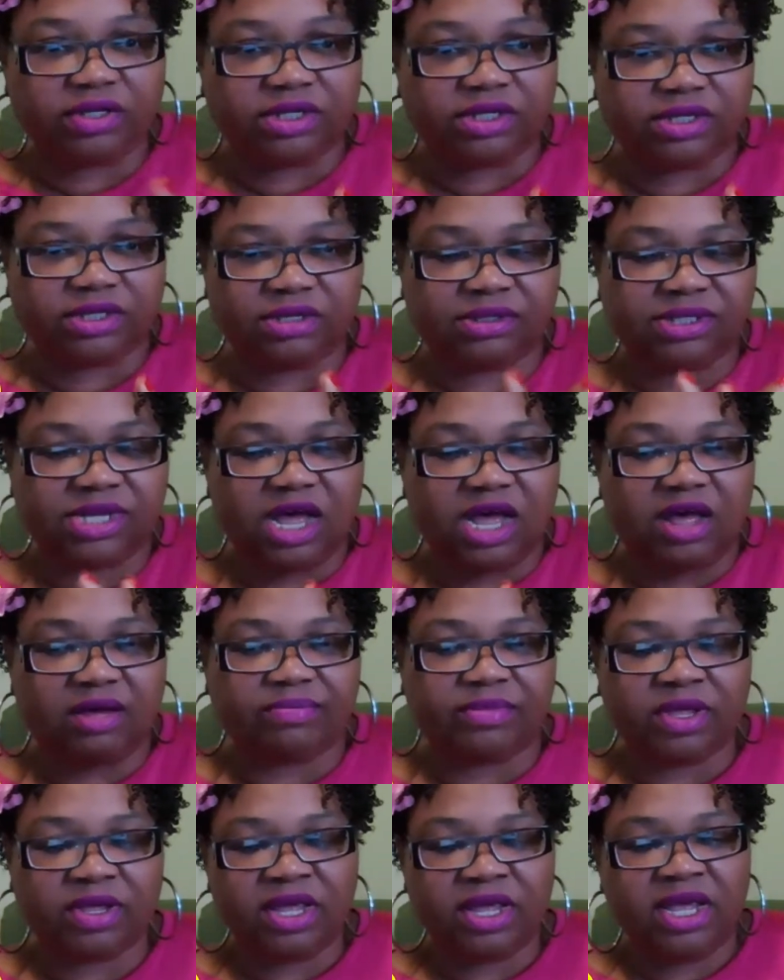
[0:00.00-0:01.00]
So
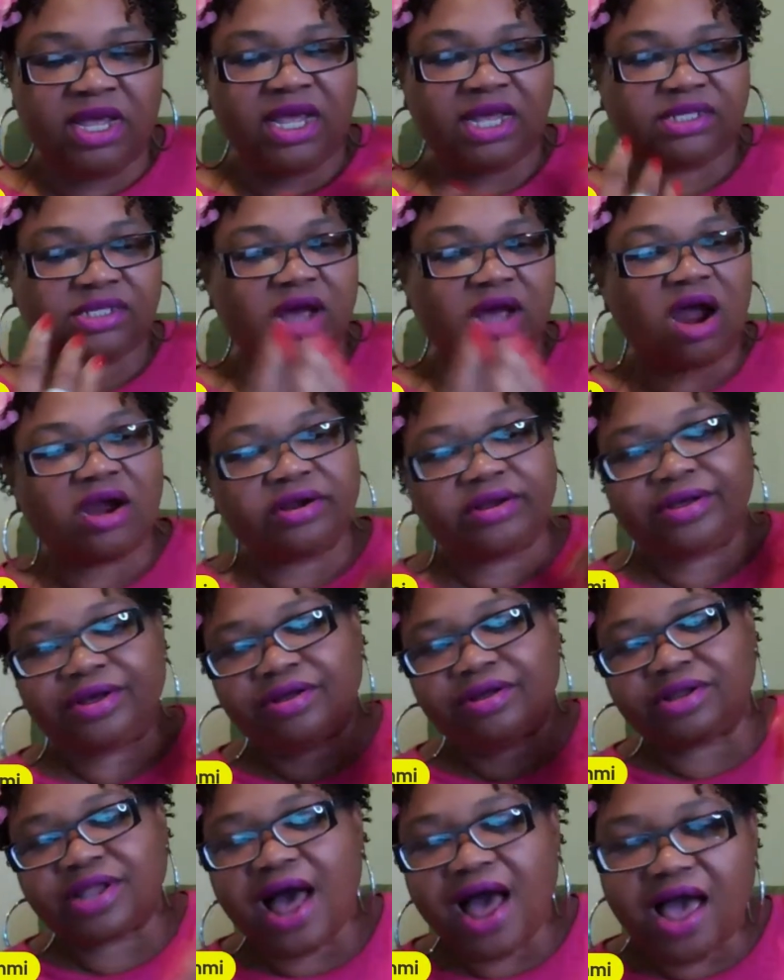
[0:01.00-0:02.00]
sometimes it's hard to
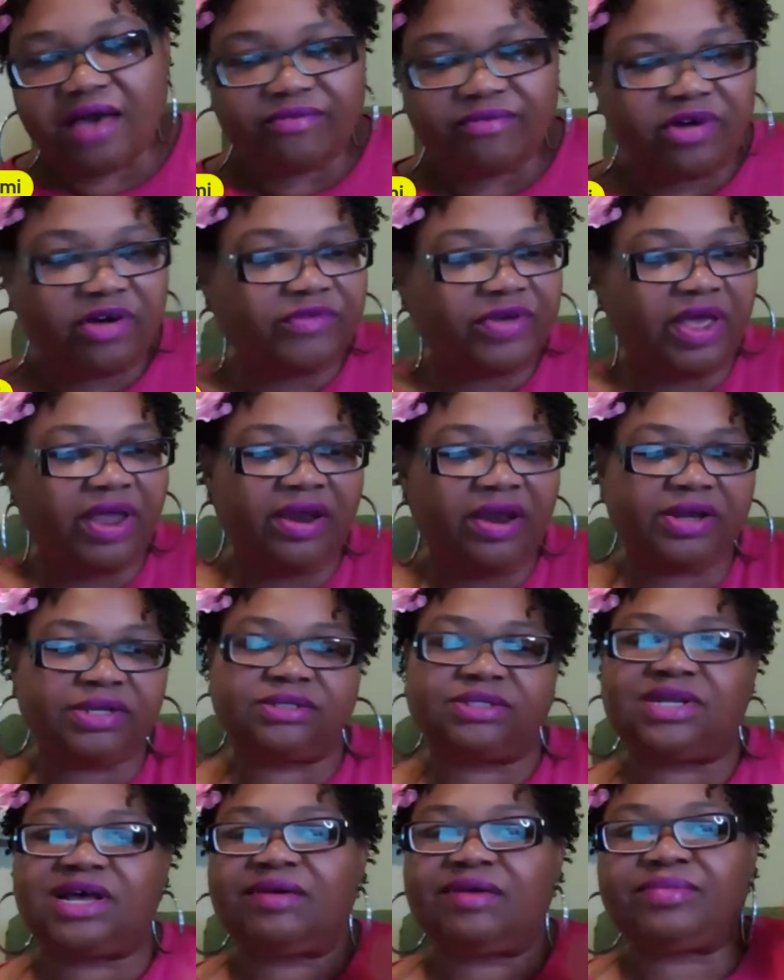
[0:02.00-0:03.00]
go live over here.
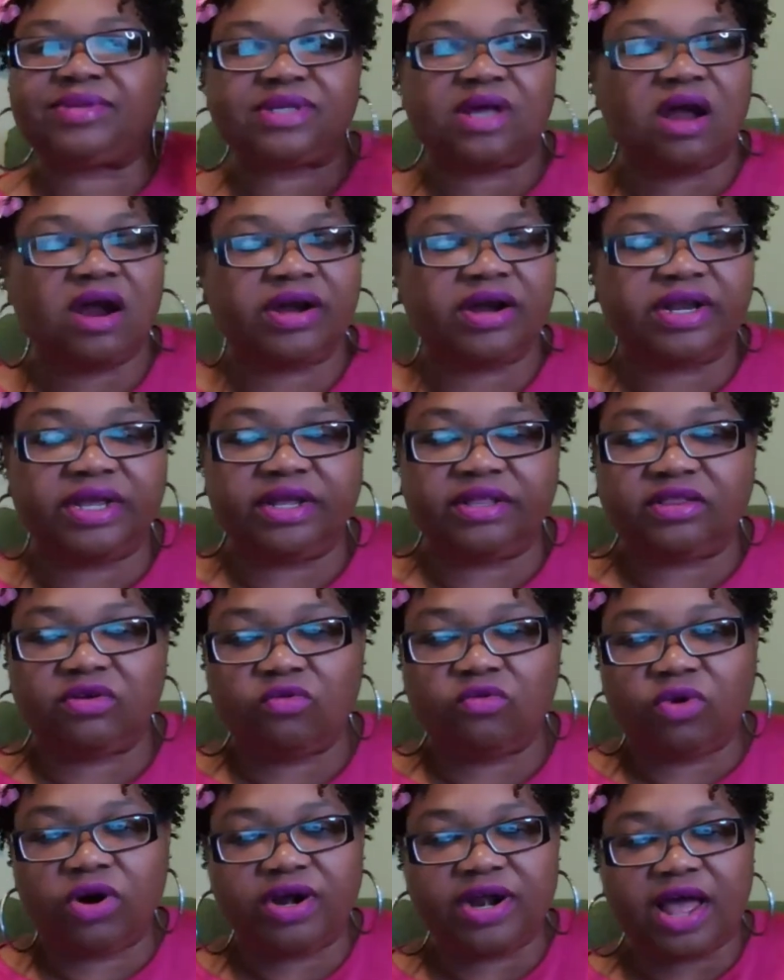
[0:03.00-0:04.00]
Sometimes it's hard to get the
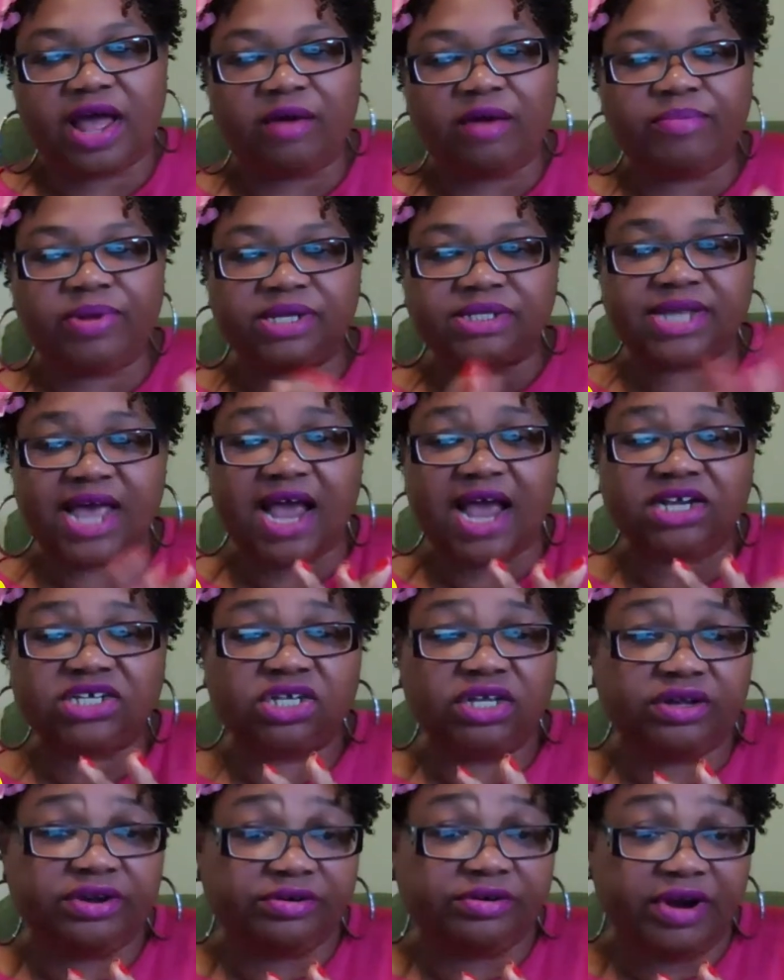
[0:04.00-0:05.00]
word out, but it's
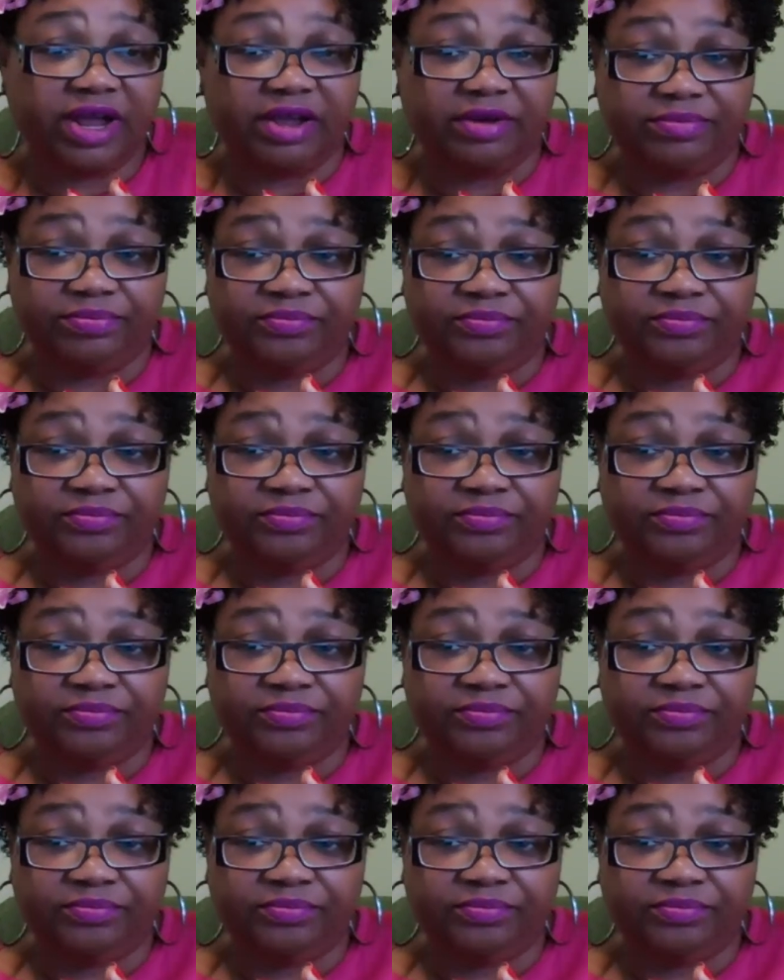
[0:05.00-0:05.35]
actually great.